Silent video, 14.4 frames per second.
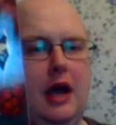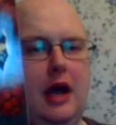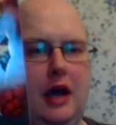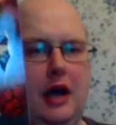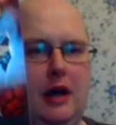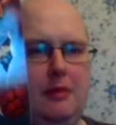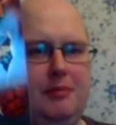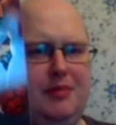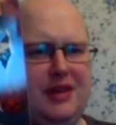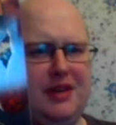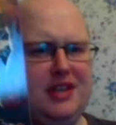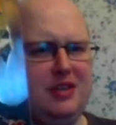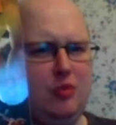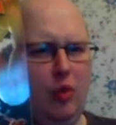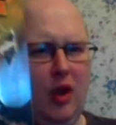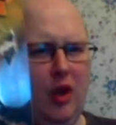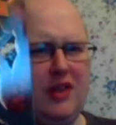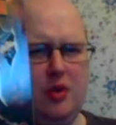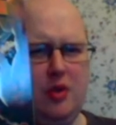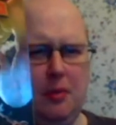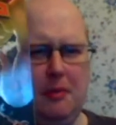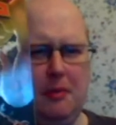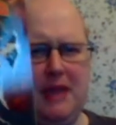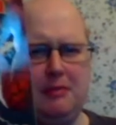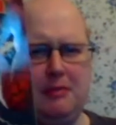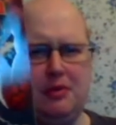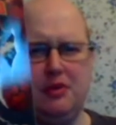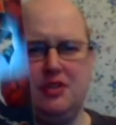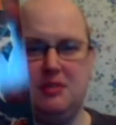uh, but you want your main
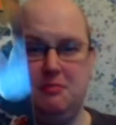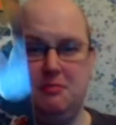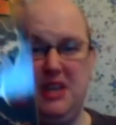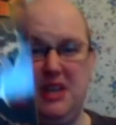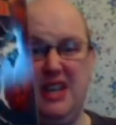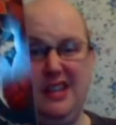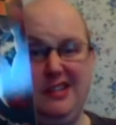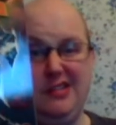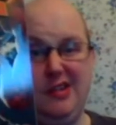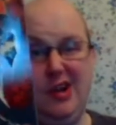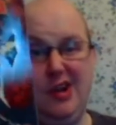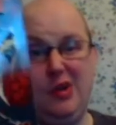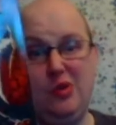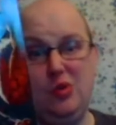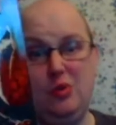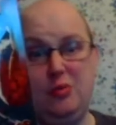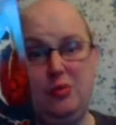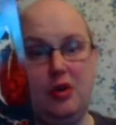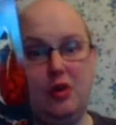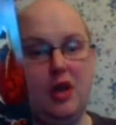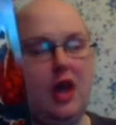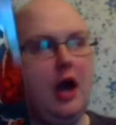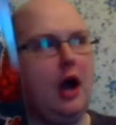book to be a good book.